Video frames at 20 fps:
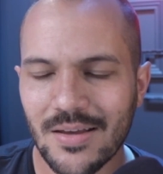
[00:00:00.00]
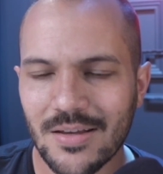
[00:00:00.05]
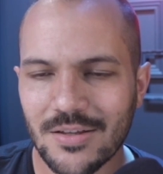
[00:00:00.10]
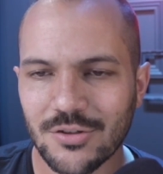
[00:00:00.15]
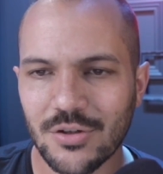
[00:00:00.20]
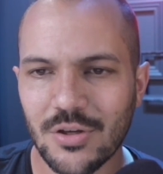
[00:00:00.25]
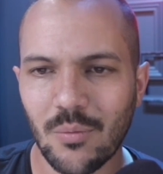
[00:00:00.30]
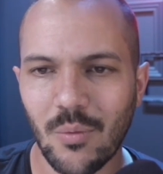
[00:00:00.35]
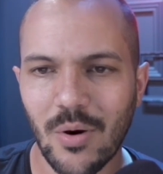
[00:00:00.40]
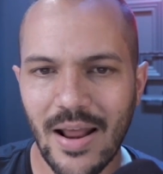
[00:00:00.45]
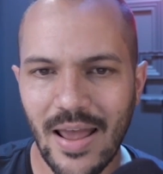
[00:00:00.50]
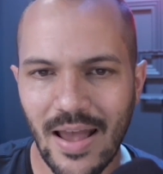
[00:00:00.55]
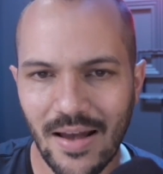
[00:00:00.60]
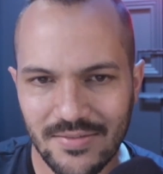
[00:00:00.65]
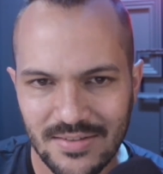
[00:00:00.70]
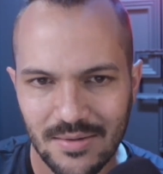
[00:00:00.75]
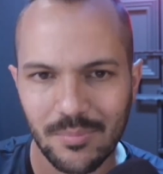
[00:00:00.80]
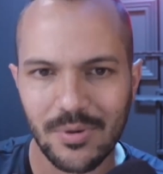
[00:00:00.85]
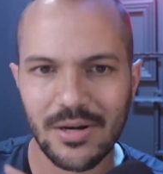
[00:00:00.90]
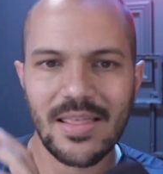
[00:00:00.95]
So you want to have
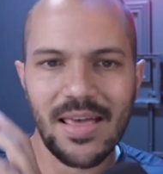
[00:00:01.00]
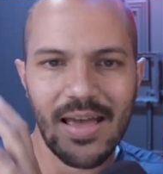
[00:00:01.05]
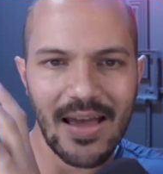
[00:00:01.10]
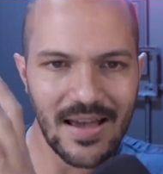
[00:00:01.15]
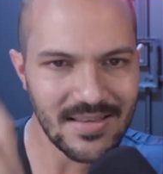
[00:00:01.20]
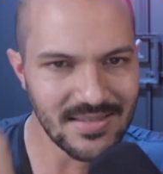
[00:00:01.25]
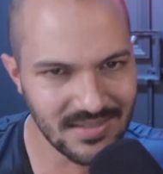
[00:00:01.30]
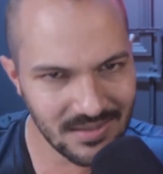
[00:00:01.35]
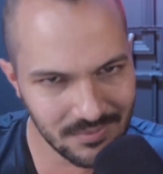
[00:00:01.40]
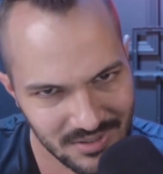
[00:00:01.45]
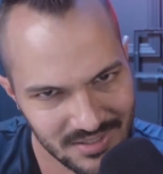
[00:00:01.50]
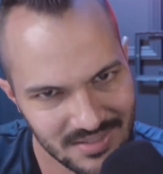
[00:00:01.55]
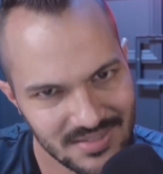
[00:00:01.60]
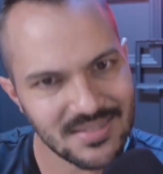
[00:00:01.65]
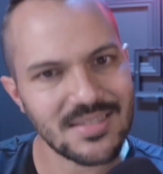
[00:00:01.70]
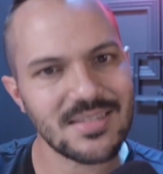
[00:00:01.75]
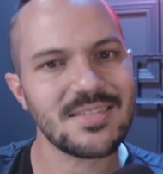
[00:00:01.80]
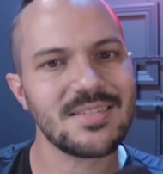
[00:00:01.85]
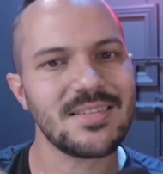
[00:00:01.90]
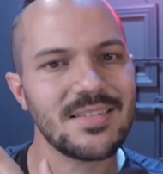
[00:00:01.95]
somebody that has some
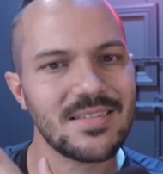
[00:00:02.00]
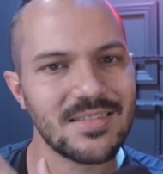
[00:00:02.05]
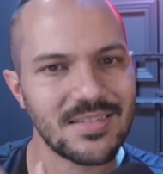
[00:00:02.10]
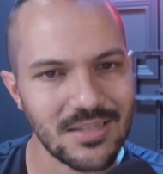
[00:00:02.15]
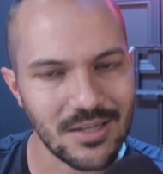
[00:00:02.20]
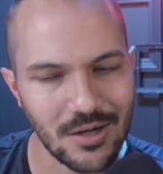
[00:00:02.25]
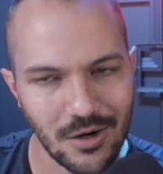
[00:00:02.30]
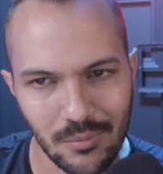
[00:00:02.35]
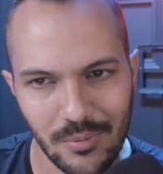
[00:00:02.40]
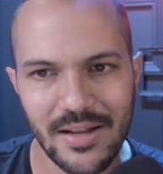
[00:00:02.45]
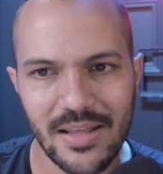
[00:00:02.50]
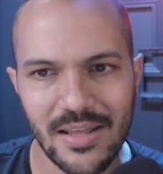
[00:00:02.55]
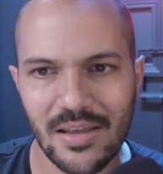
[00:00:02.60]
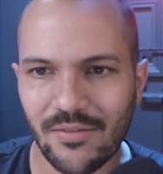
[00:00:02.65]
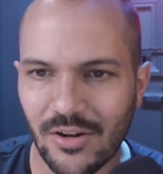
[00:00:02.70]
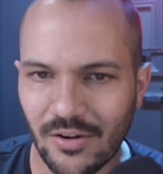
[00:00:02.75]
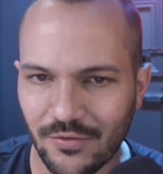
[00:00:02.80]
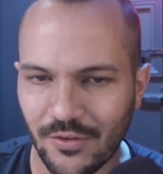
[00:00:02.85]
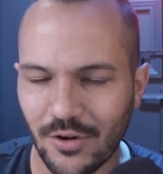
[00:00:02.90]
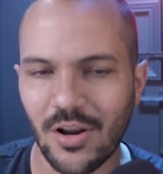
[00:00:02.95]
consistency already,
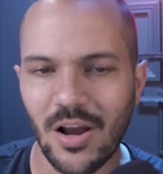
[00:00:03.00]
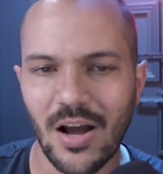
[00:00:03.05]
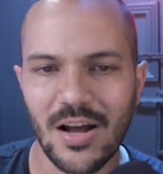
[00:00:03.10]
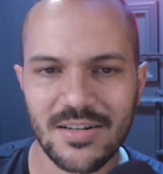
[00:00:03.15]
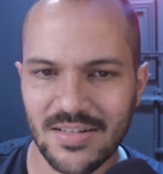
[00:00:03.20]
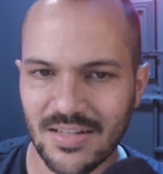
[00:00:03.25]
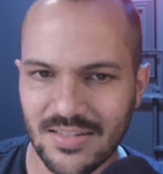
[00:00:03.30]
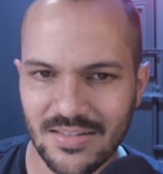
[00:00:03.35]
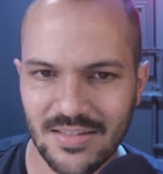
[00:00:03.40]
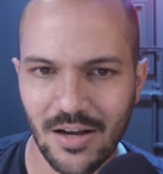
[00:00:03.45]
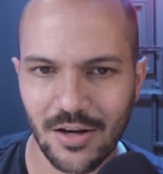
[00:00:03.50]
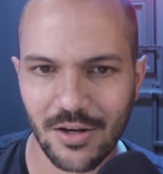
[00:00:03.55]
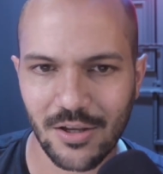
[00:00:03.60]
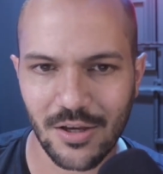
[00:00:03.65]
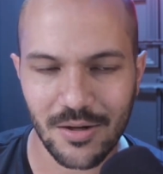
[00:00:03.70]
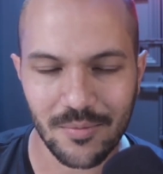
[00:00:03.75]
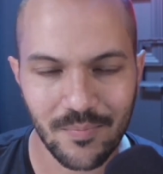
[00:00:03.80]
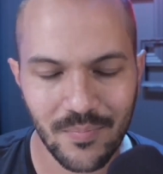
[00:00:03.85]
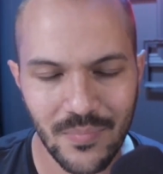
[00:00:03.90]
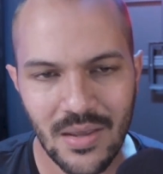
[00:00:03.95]
even if their content's not
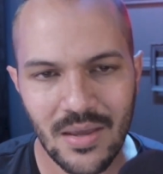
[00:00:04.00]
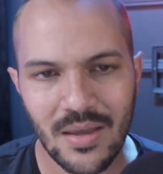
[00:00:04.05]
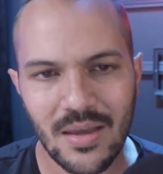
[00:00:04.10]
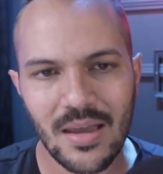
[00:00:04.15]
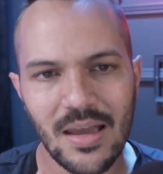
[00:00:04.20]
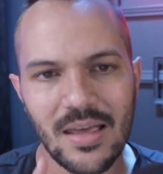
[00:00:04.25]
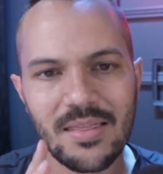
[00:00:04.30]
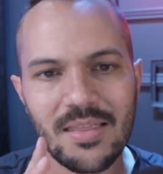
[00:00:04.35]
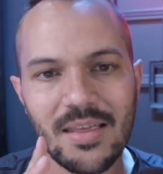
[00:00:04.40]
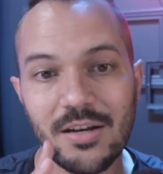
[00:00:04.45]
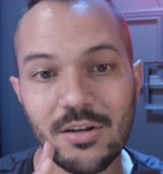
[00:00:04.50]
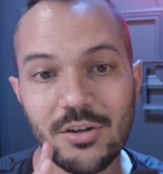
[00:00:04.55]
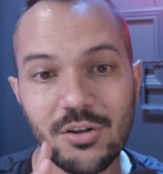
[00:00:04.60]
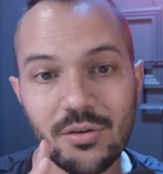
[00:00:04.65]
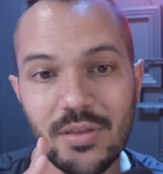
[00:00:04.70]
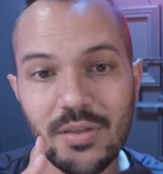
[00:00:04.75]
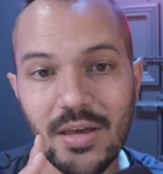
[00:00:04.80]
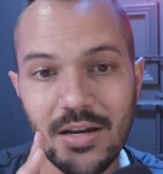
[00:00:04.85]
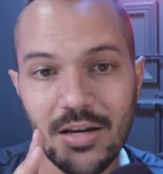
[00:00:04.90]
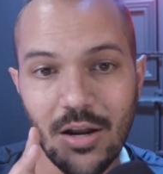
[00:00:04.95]
good. And then do
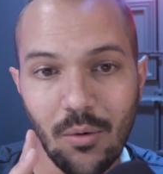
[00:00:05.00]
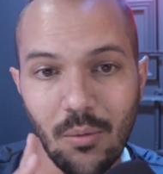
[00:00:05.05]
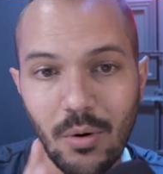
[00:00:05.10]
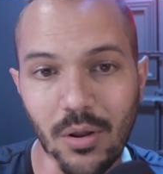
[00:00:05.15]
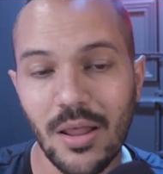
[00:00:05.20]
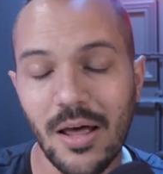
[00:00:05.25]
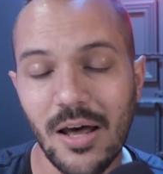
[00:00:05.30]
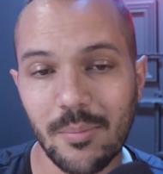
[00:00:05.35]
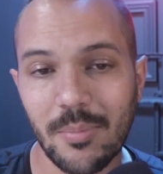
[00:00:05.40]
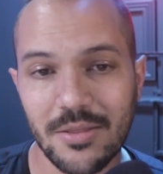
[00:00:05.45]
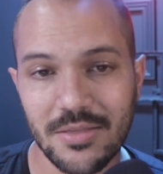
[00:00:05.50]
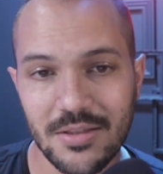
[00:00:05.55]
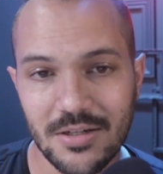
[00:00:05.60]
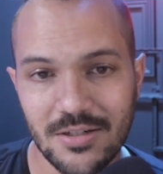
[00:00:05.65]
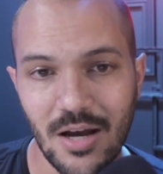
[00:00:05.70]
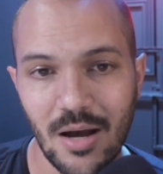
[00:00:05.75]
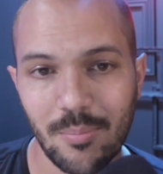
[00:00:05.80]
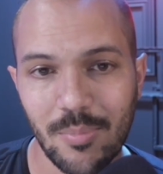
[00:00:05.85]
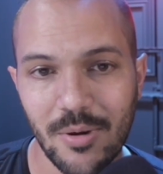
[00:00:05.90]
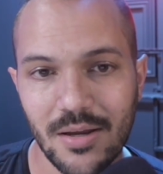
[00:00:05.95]
they know a lot about the
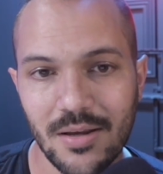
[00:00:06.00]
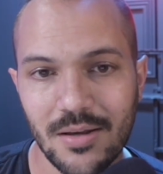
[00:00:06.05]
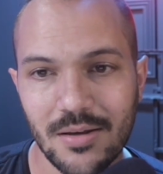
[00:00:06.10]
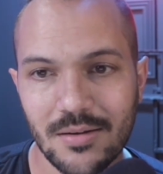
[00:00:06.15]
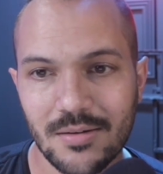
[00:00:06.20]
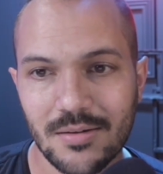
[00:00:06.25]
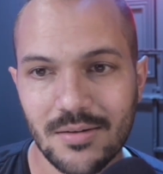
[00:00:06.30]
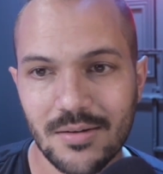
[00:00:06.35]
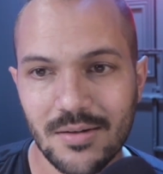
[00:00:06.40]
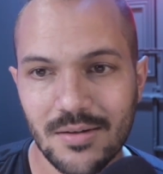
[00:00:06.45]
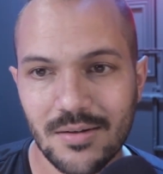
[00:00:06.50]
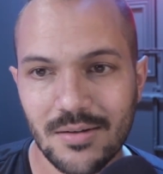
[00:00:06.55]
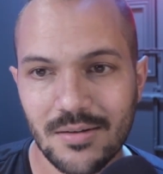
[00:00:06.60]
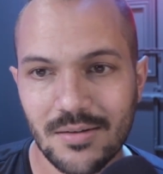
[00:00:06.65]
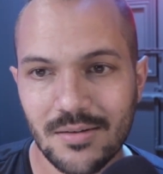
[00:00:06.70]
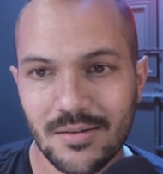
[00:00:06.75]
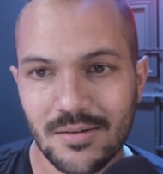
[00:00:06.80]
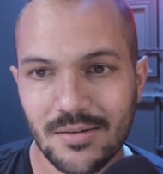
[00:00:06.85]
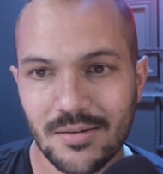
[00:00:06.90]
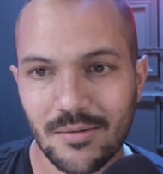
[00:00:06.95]
topic?
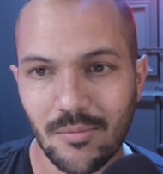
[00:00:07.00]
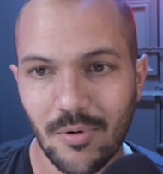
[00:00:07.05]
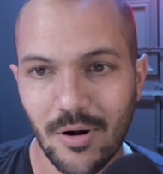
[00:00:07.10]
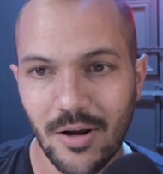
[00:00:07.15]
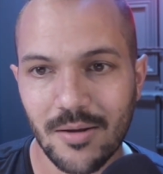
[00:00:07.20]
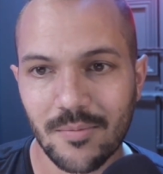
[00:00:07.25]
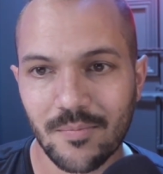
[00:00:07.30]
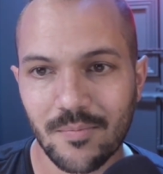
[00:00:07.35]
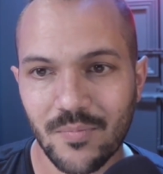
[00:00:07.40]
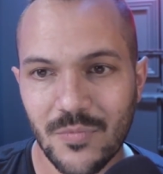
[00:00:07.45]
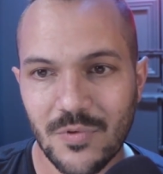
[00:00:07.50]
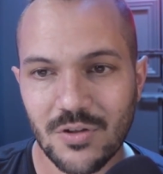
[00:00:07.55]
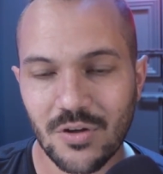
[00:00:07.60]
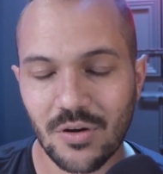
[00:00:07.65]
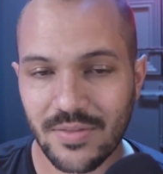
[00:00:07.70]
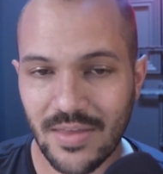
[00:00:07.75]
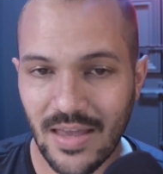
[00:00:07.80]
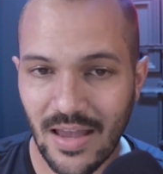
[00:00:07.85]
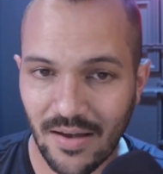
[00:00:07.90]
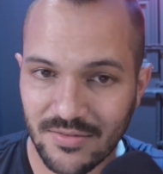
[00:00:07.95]
Right? So if
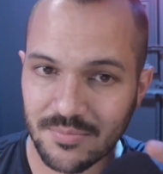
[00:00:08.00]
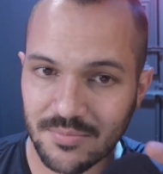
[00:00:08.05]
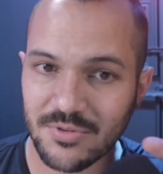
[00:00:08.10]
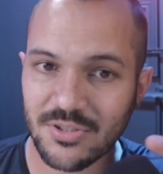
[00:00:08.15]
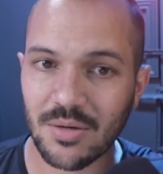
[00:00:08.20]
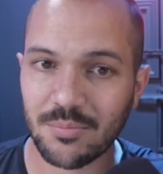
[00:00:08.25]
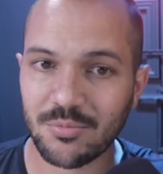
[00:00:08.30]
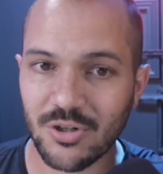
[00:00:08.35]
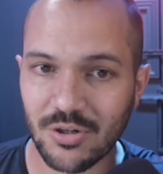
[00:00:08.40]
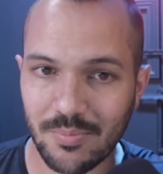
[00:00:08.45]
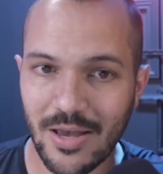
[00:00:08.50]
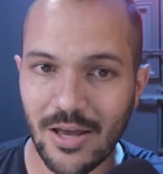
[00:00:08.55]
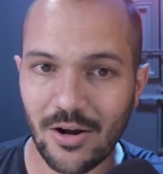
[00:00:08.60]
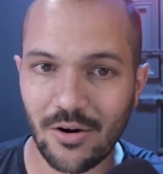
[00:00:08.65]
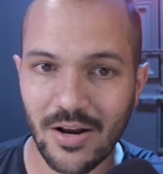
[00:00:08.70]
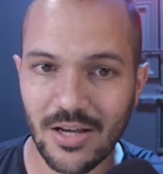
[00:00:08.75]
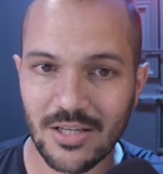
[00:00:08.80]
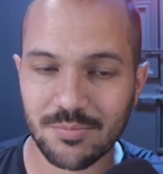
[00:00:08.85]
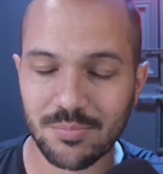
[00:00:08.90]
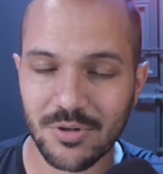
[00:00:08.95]
they have some subject matter
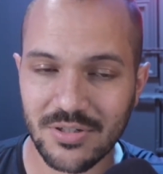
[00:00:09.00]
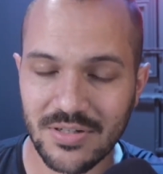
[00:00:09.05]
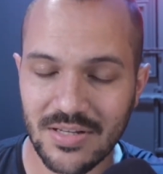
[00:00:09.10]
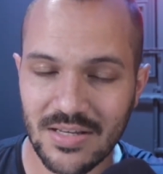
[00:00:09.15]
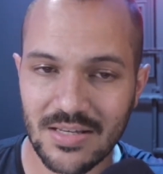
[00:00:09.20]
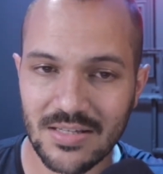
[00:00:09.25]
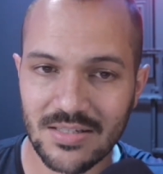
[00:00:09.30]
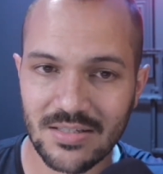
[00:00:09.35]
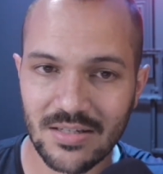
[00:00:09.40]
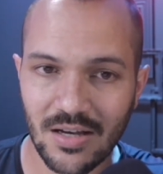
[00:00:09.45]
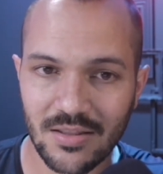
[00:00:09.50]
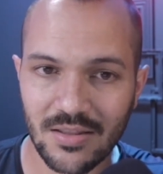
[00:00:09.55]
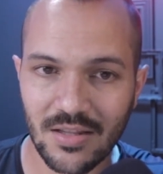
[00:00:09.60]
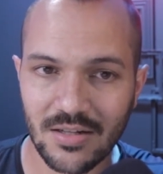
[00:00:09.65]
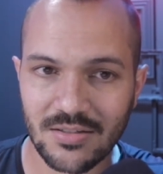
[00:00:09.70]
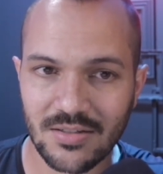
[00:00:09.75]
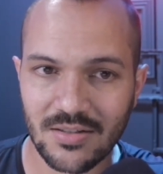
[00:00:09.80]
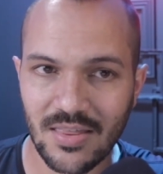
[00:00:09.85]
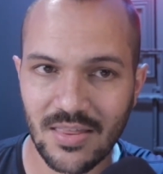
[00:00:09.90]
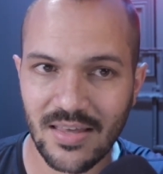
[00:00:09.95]
expertise on the
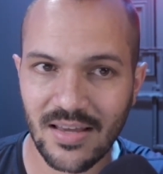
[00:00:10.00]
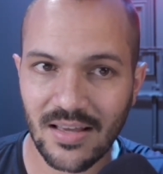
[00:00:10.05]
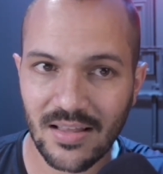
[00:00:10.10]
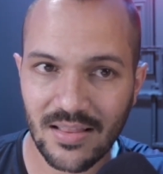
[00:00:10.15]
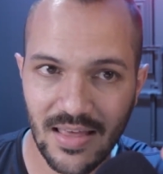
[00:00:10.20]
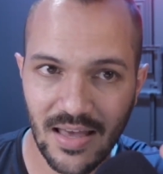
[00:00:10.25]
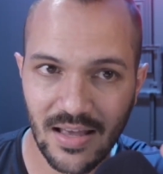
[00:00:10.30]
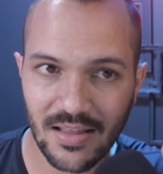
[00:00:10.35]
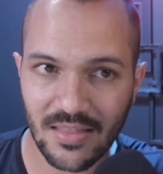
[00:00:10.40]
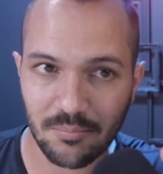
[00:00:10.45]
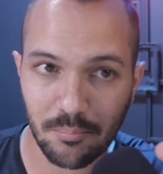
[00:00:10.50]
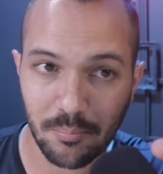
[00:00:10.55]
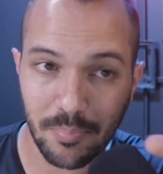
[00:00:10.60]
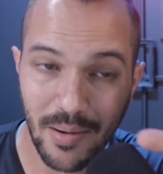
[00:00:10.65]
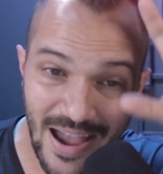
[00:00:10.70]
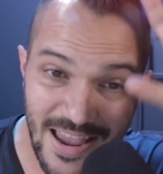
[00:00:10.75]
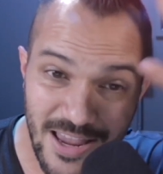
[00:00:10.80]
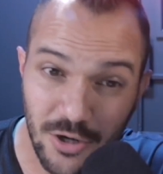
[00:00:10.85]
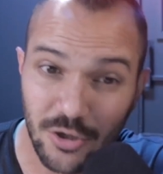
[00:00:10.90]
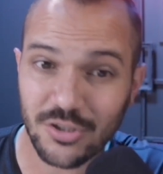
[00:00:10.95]
thing that the
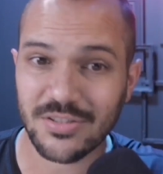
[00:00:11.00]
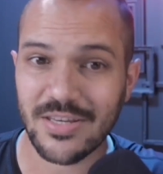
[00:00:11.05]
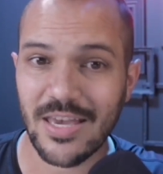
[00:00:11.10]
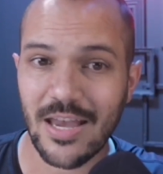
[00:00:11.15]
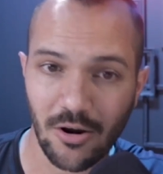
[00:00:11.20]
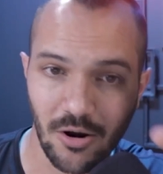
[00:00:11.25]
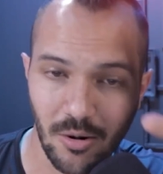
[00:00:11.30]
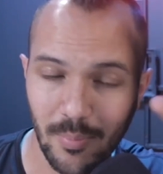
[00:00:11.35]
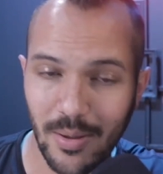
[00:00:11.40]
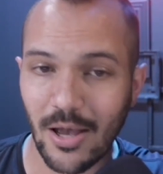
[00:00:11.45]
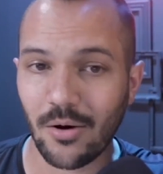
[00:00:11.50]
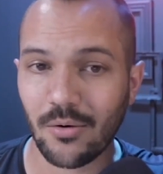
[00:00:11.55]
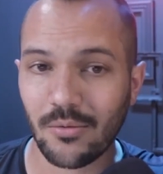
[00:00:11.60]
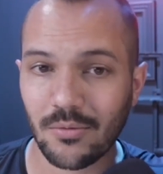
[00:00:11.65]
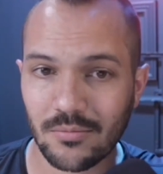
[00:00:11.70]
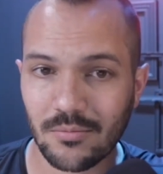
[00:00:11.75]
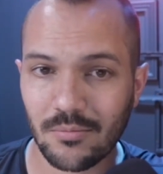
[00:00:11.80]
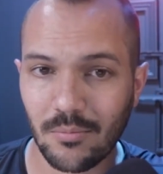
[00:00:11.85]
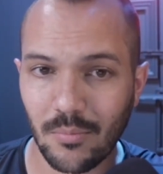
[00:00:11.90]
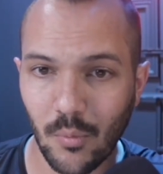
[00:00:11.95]
buyers care about
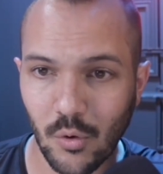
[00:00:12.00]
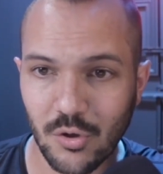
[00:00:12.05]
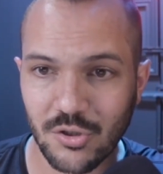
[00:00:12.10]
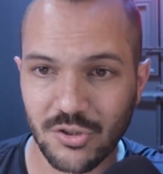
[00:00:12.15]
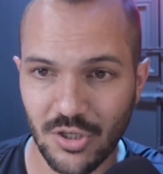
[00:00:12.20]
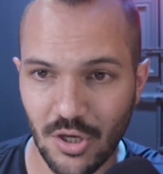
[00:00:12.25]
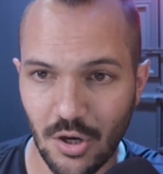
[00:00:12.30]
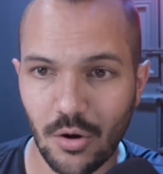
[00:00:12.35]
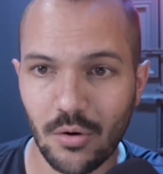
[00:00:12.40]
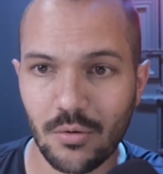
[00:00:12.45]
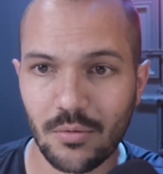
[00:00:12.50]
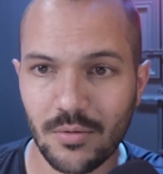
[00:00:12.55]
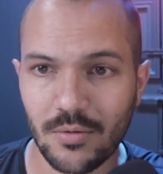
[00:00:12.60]
more so,